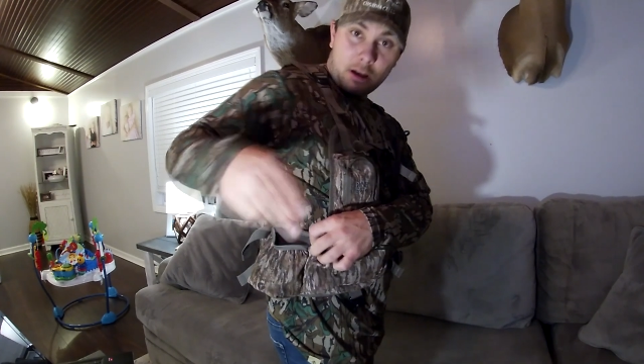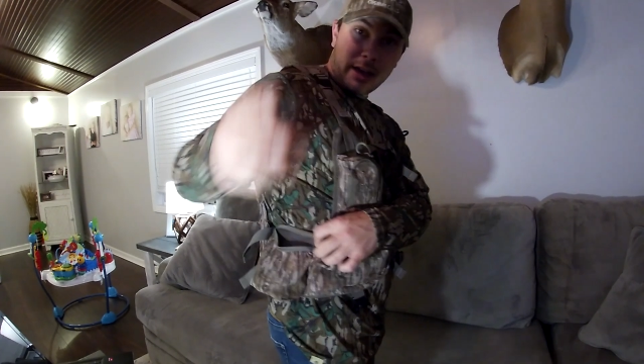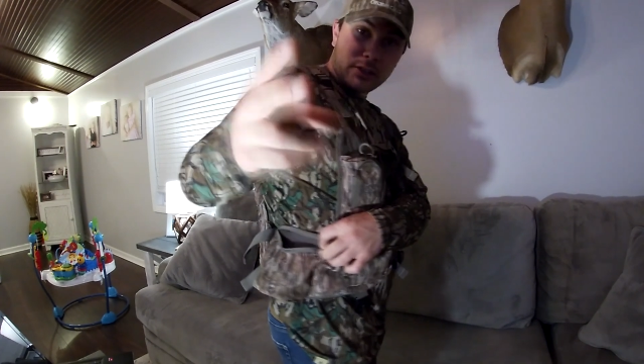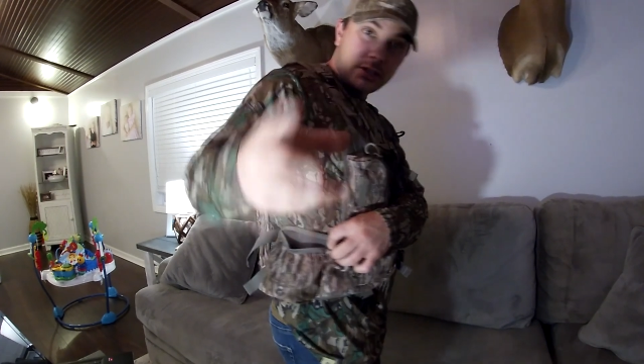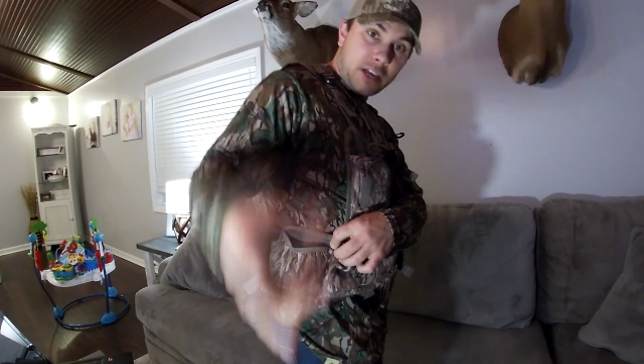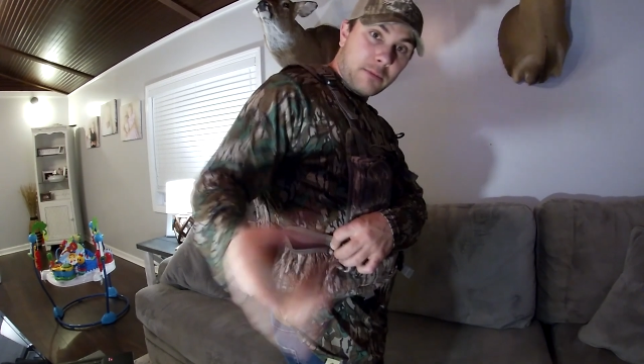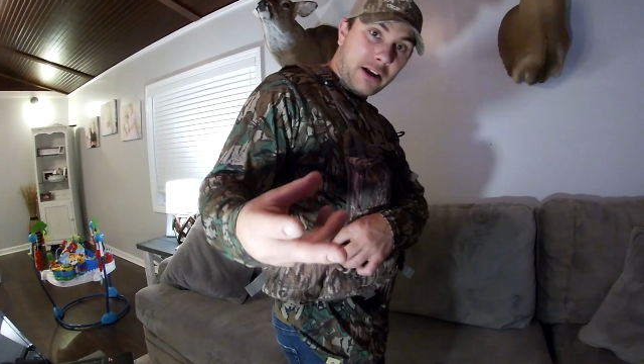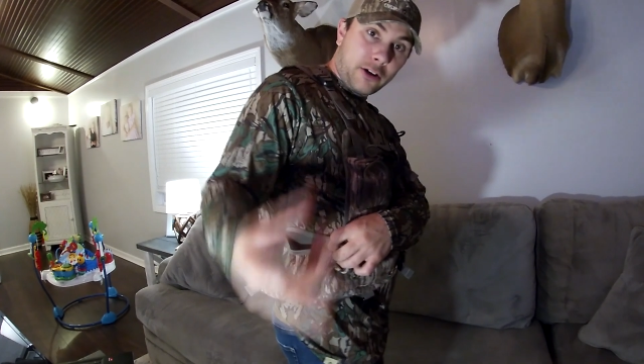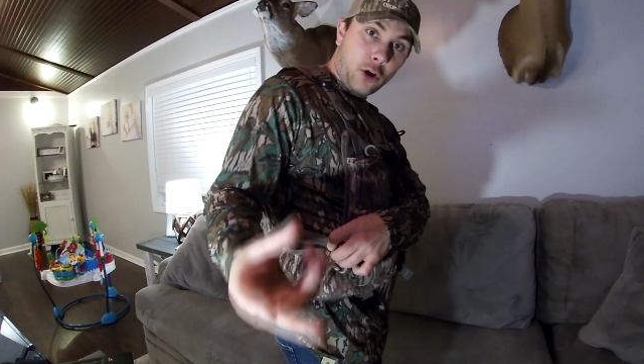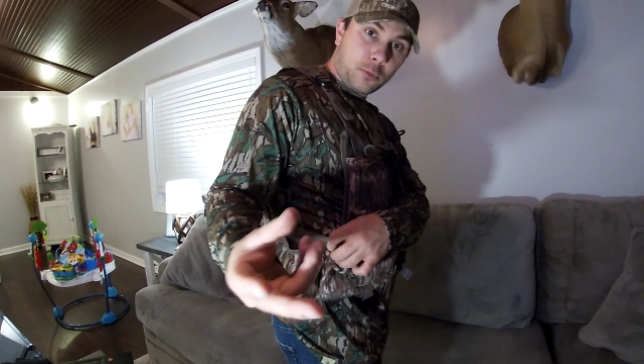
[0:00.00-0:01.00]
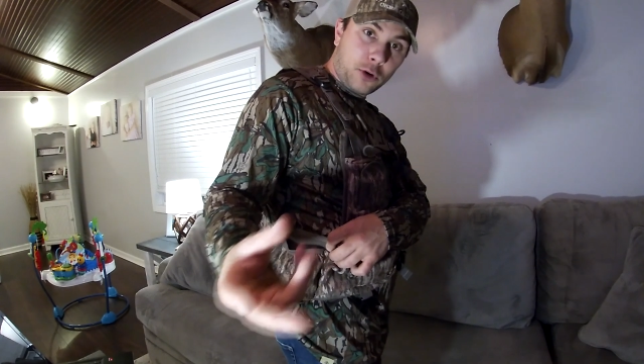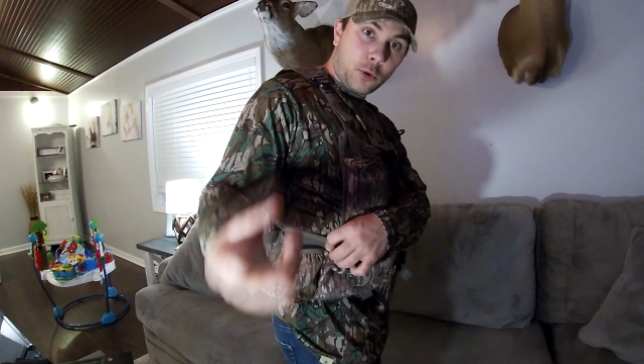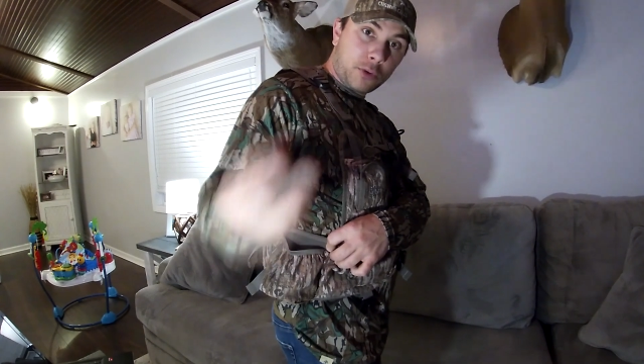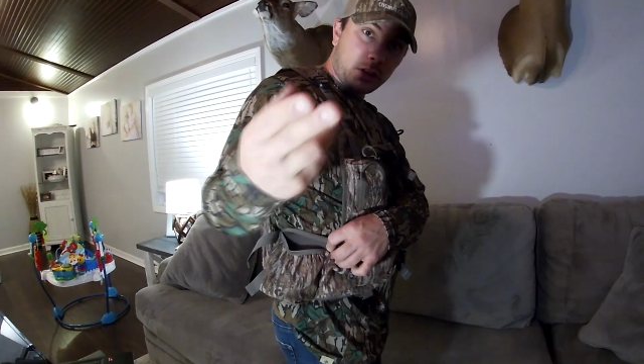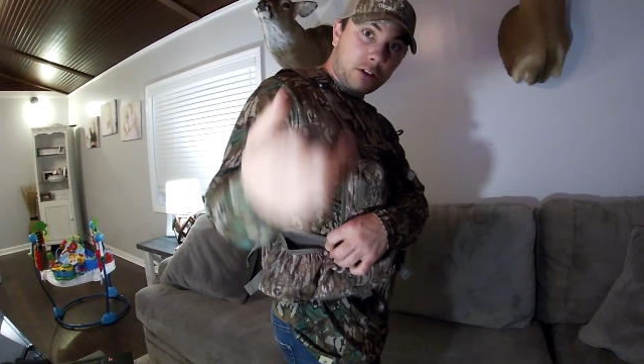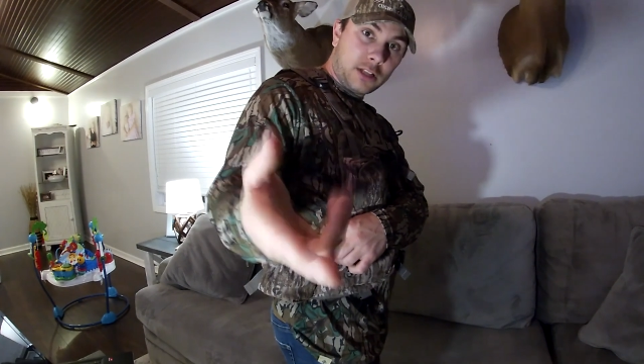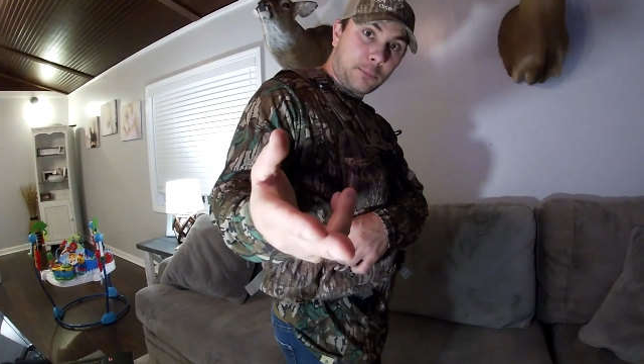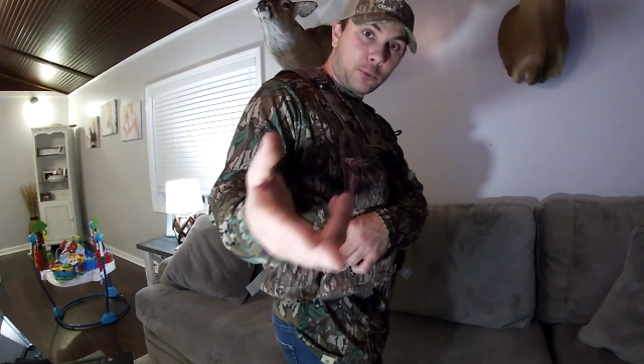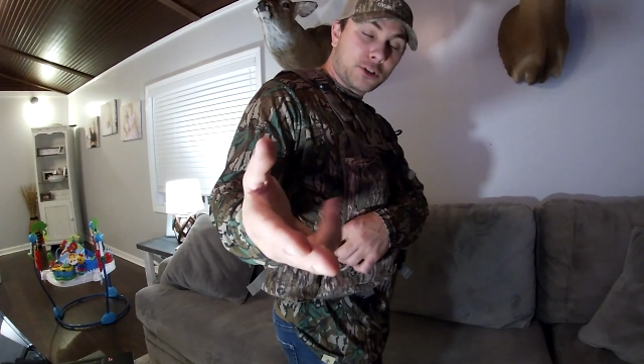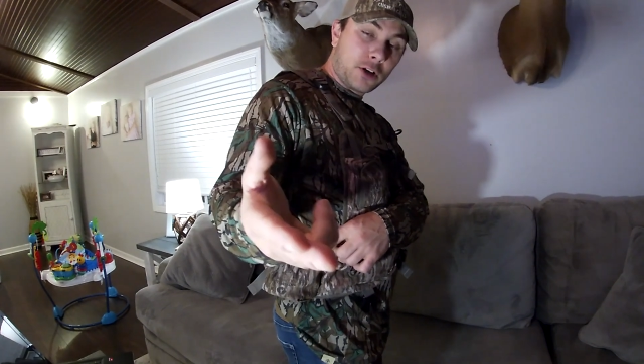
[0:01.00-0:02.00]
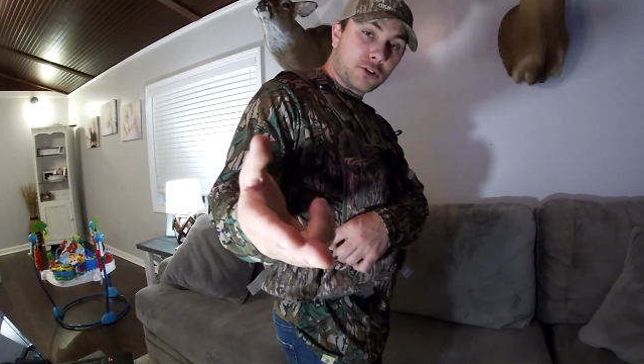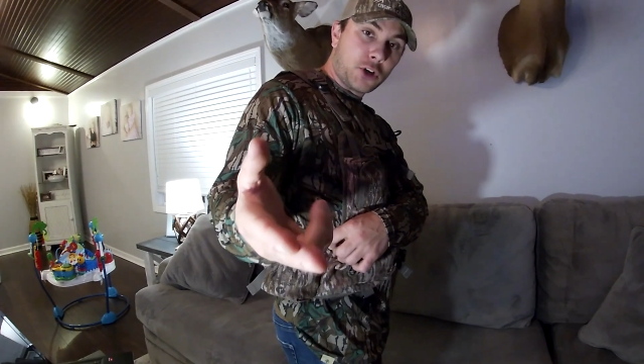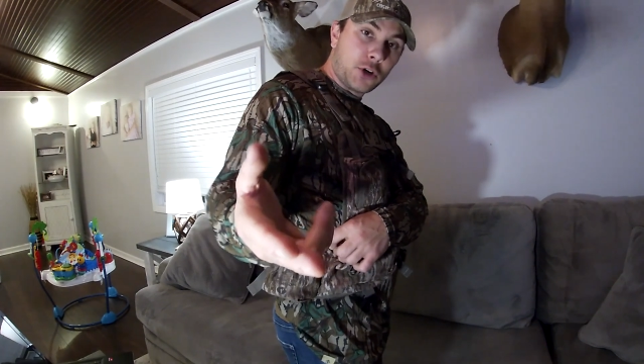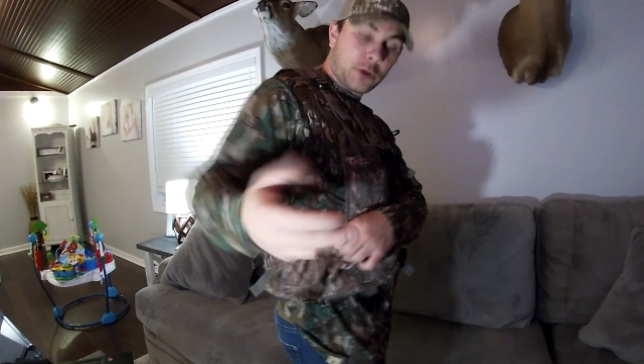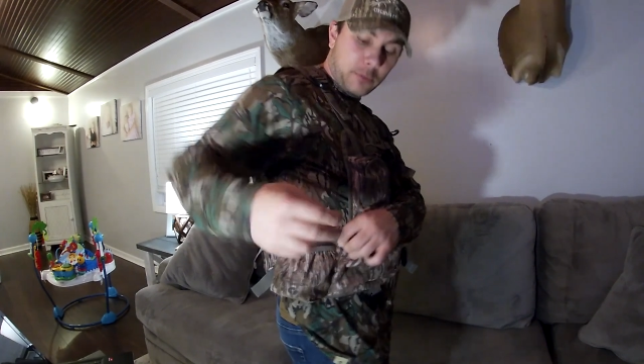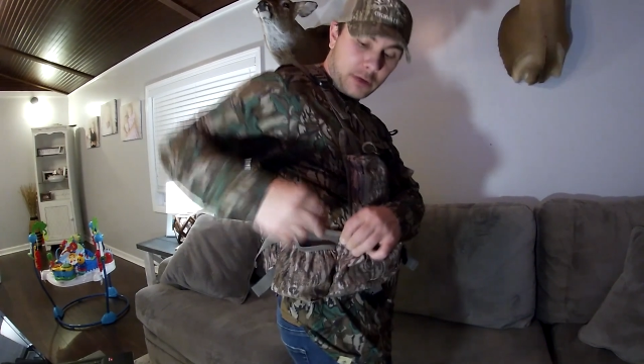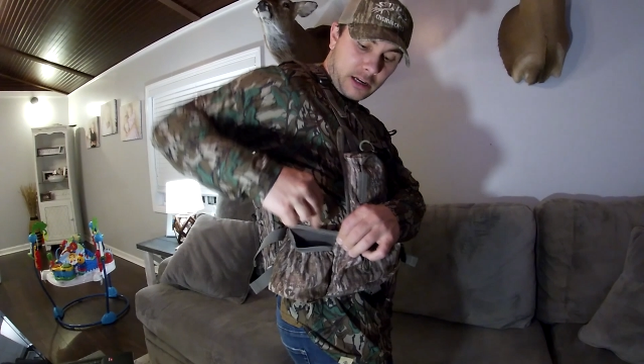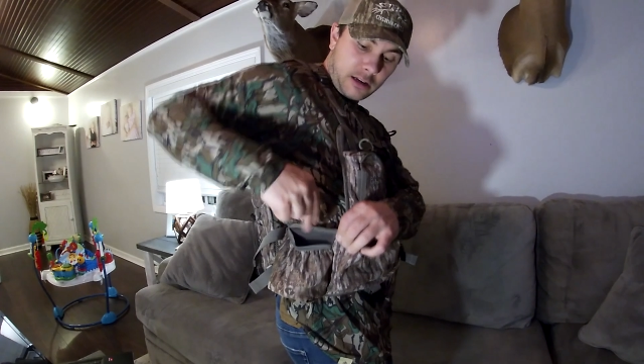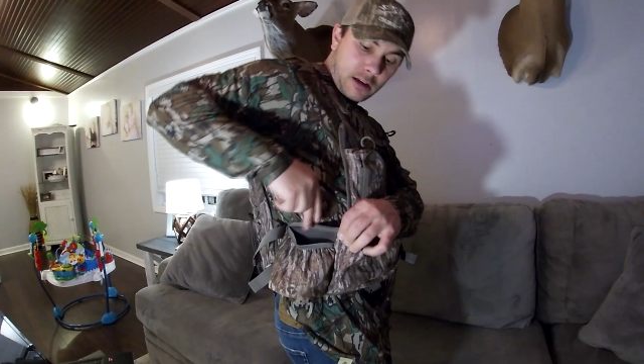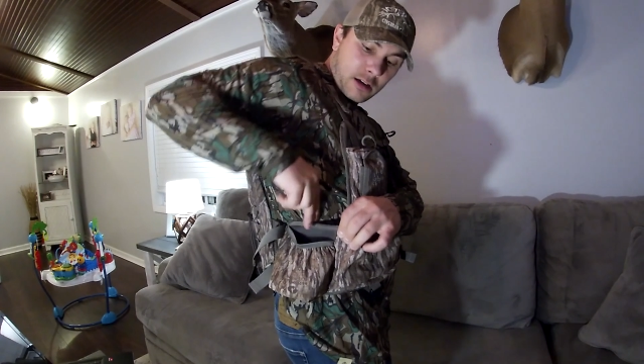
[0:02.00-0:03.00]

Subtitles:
I actually take my GoPro with the clip, which I'll show you in a minute,